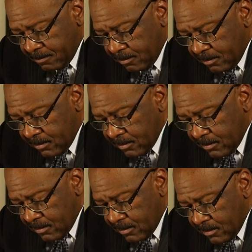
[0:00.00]
Oh,
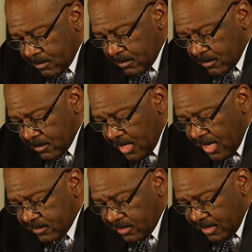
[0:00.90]
sounds good.
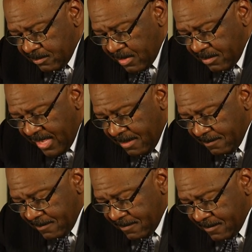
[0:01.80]
Thanks. Excellent.
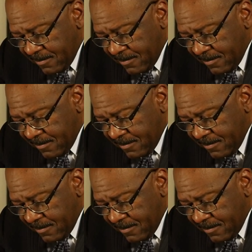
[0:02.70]
Bye-bye.